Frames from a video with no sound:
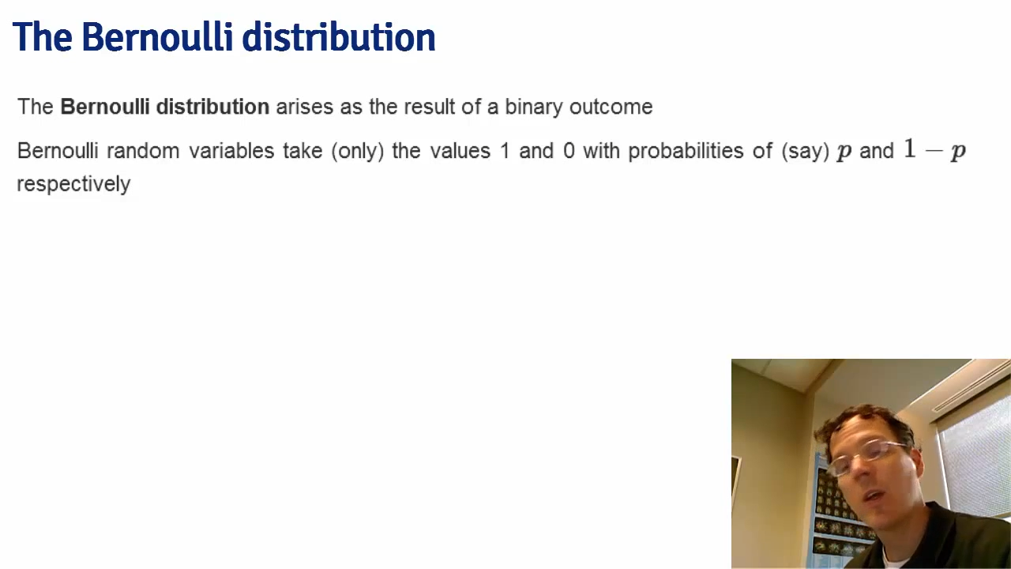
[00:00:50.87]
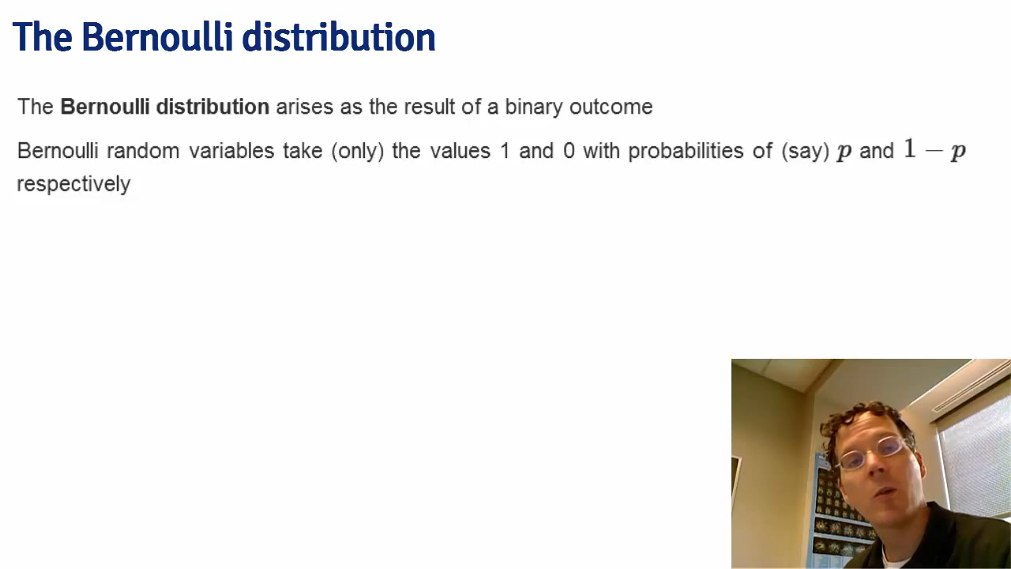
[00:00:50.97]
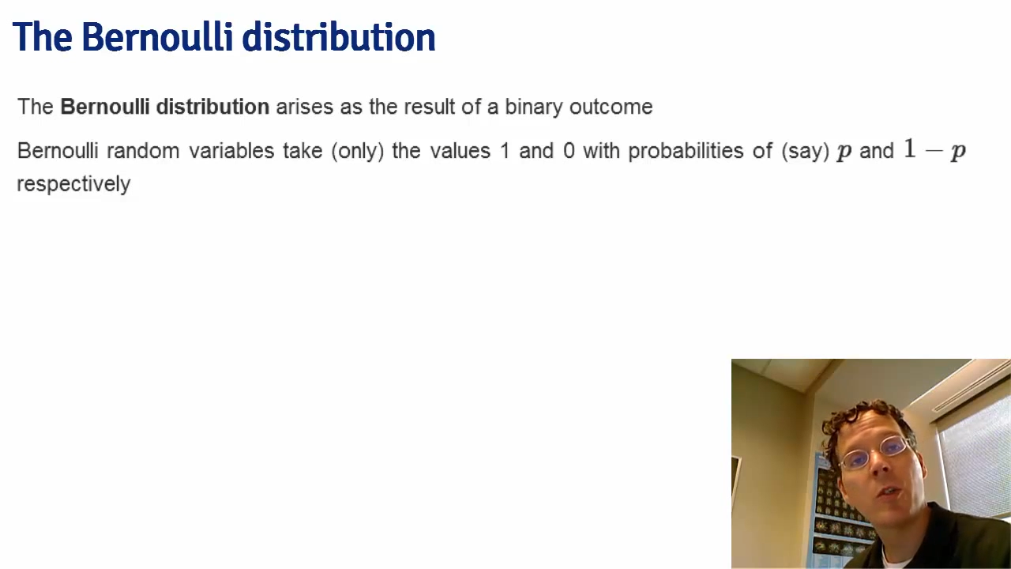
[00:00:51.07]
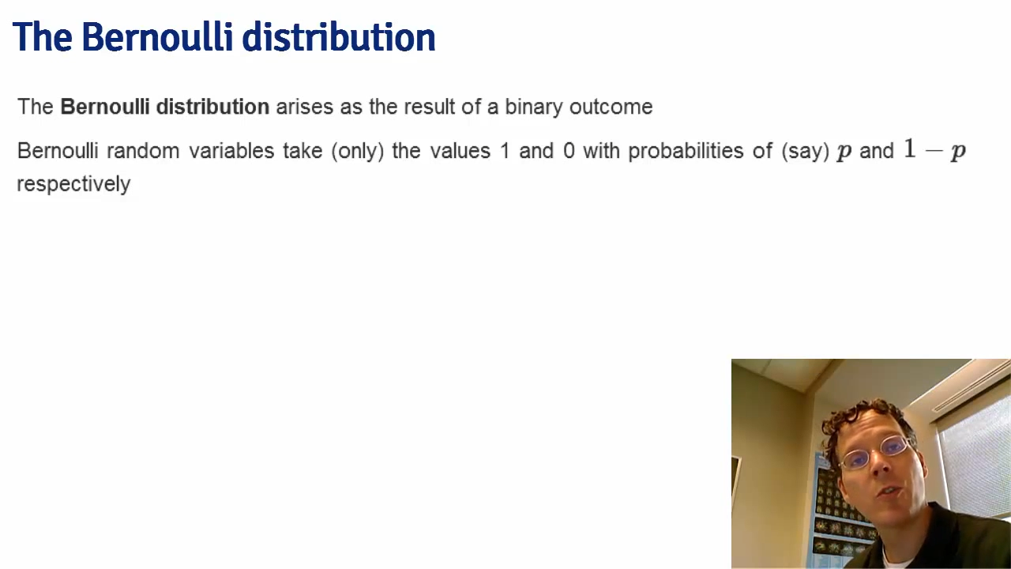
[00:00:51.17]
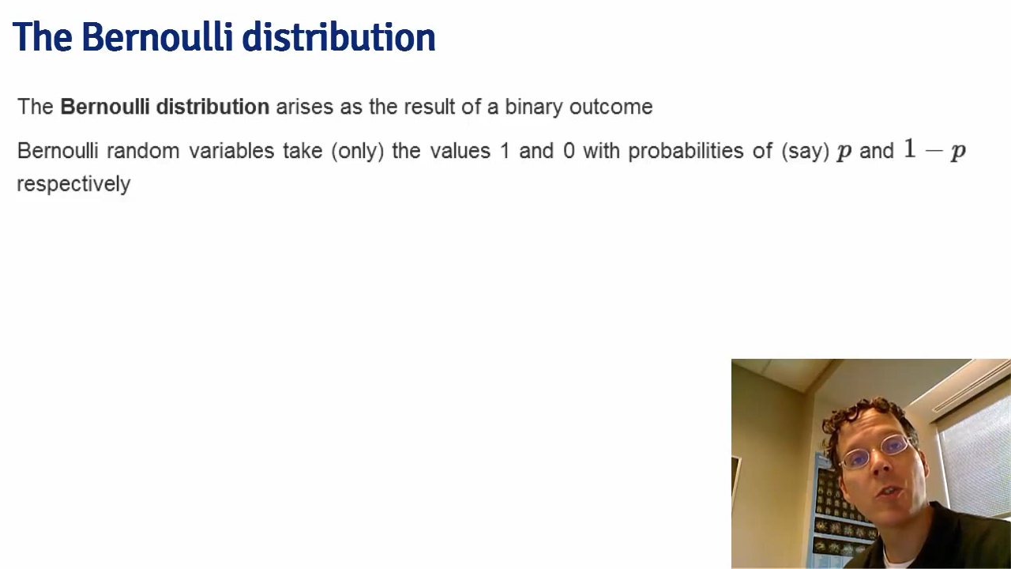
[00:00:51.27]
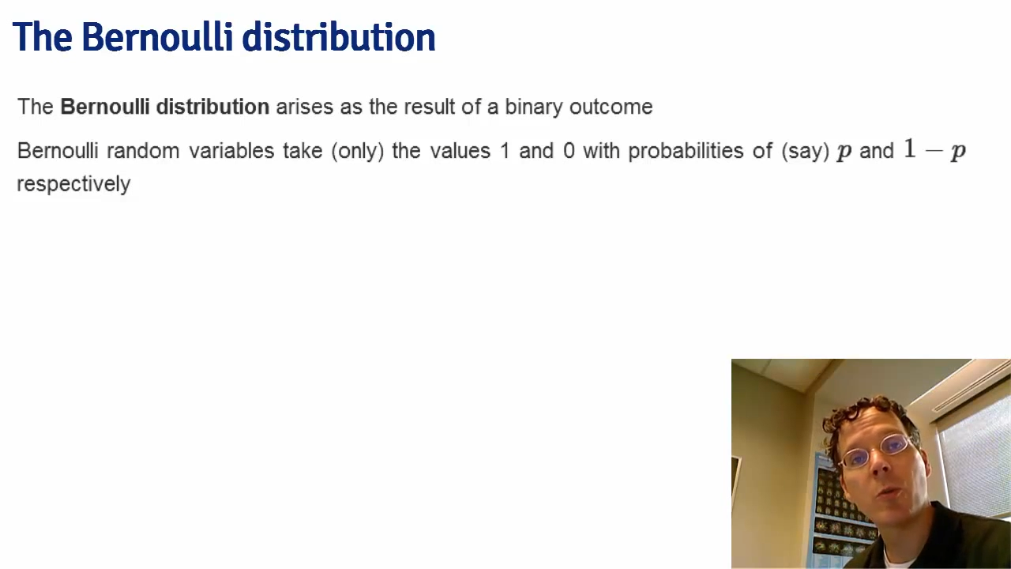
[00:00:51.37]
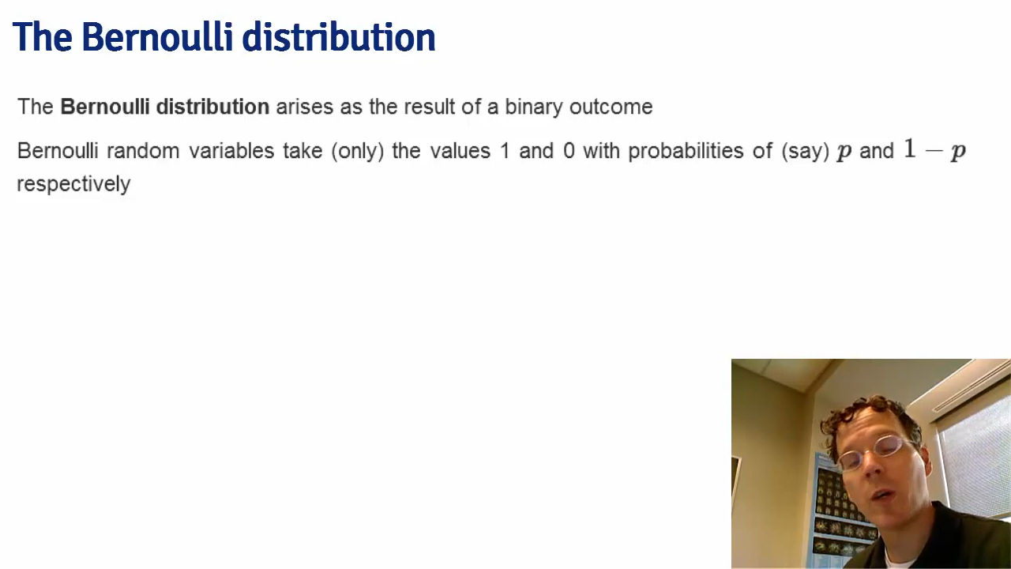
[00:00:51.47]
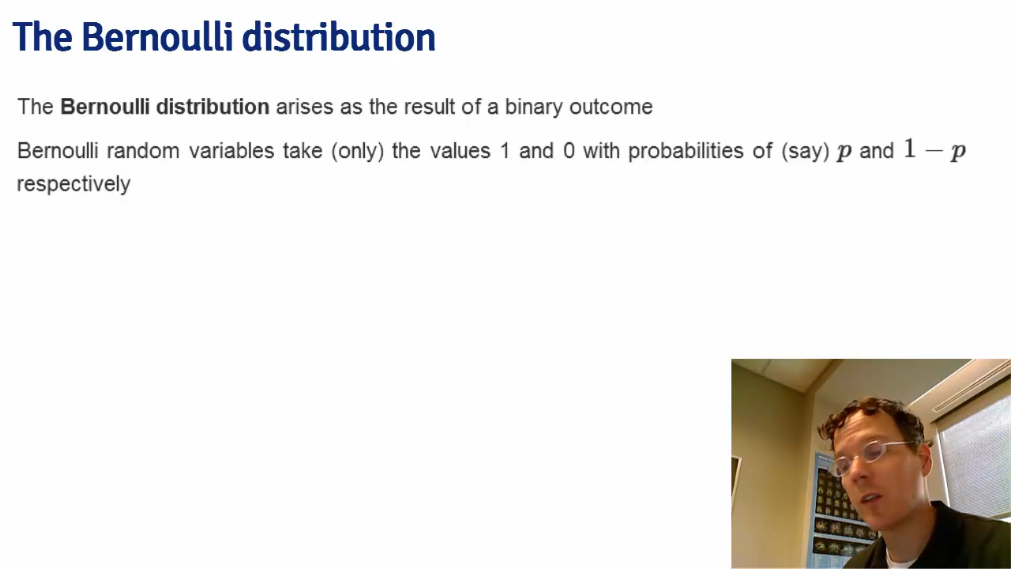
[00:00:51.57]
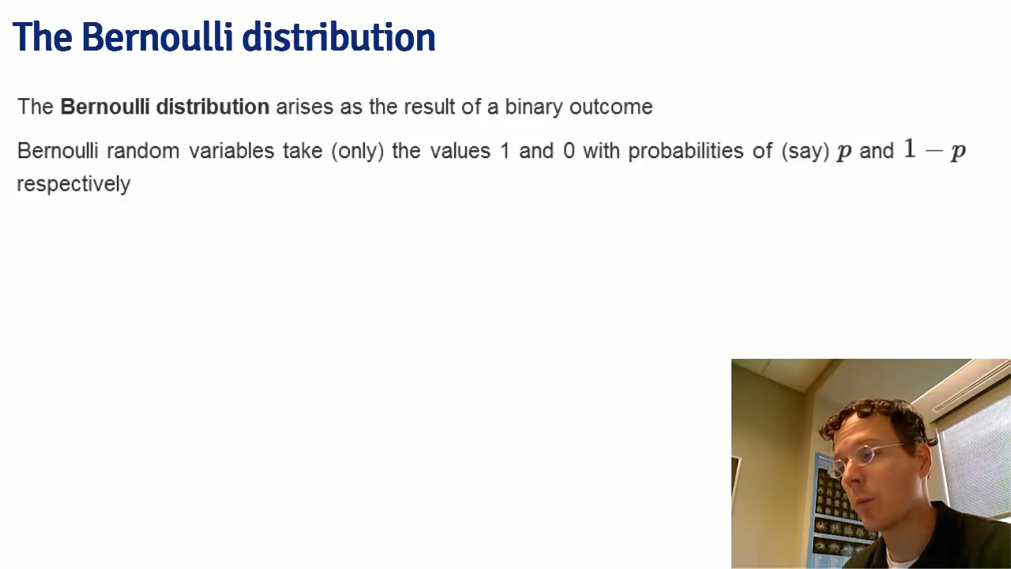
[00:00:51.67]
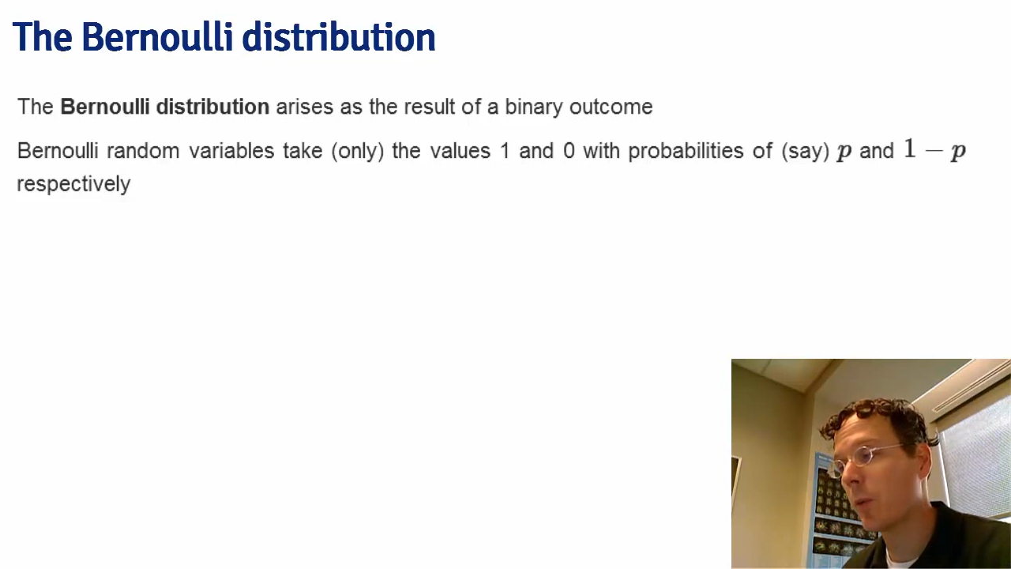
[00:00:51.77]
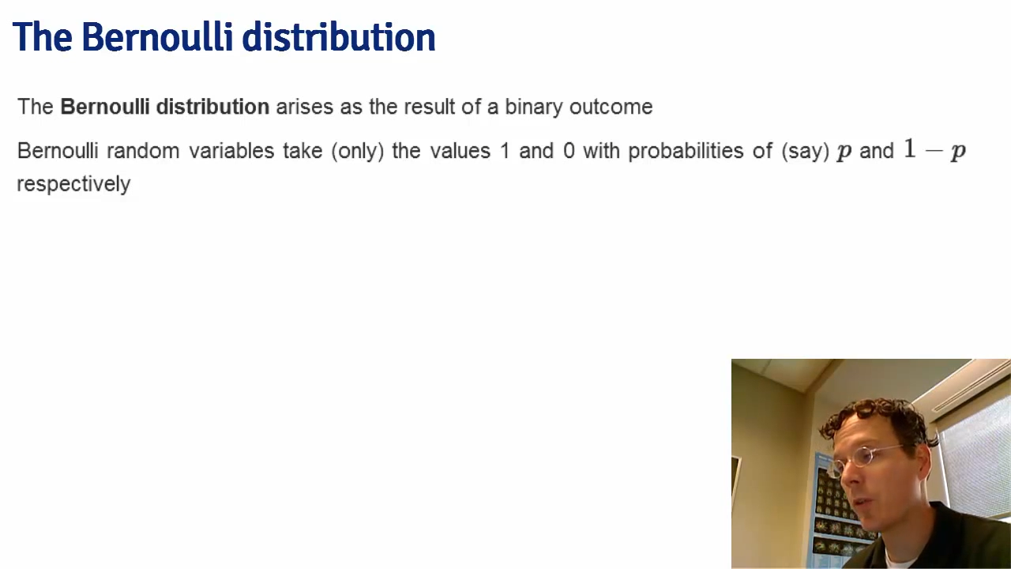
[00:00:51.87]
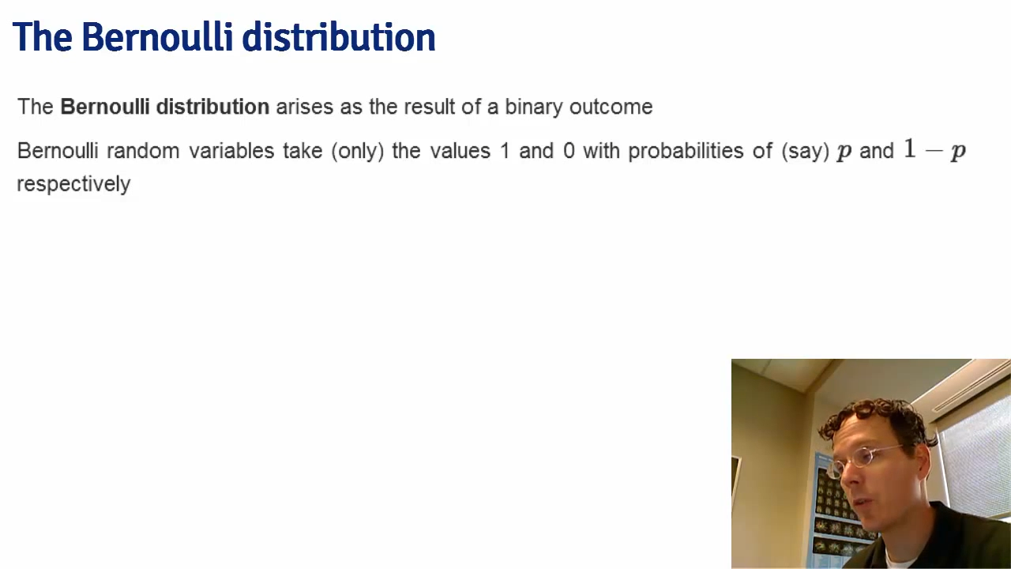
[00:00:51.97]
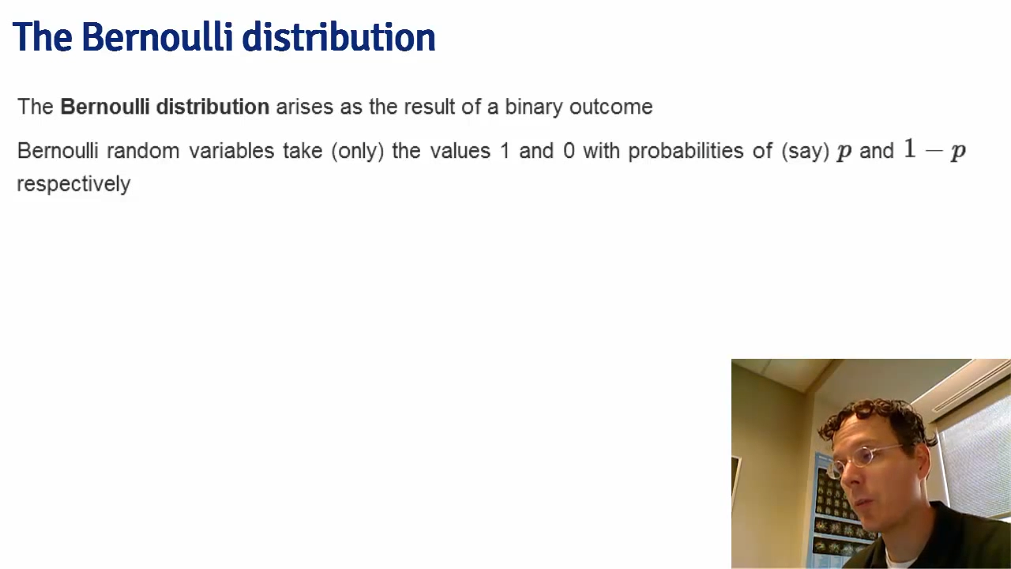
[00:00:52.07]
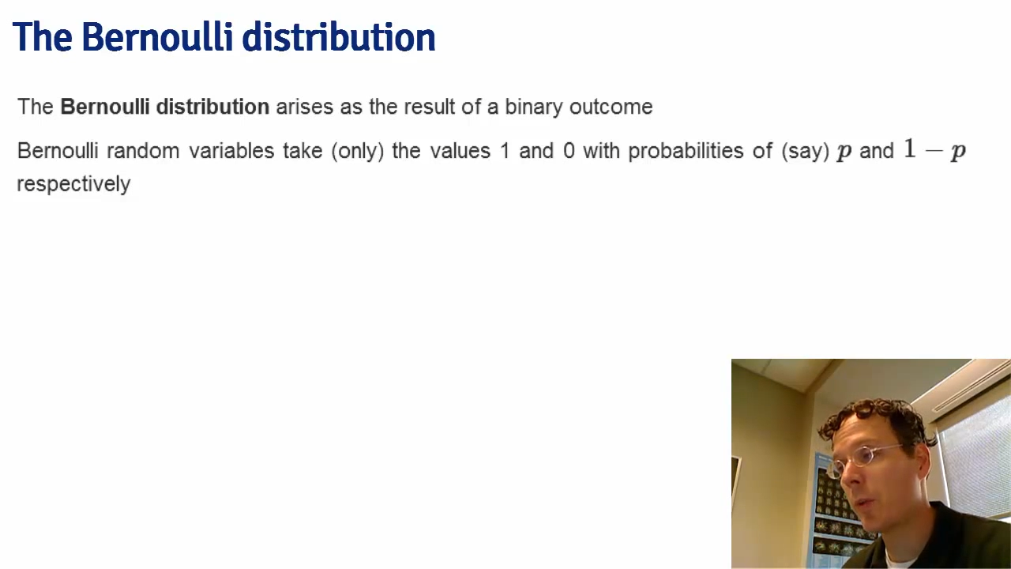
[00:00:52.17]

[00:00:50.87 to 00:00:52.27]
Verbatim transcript: We usually write the Bernoulli